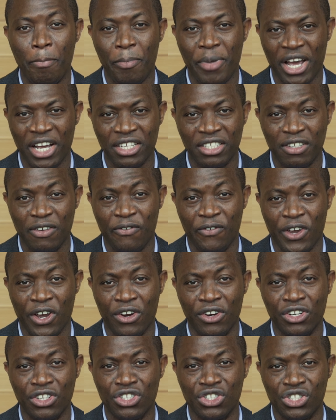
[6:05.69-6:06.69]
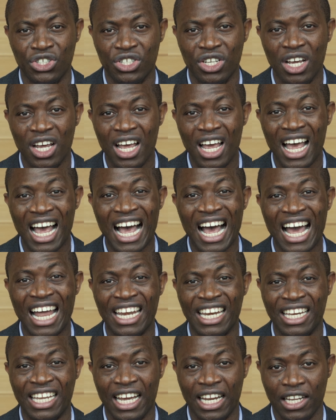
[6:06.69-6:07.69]
perseverance,
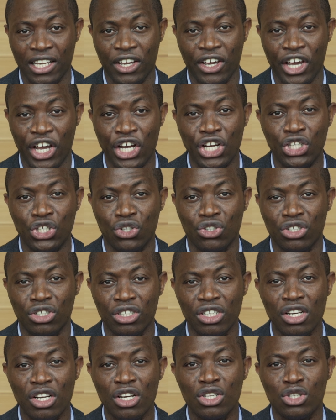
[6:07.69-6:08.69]
and dedication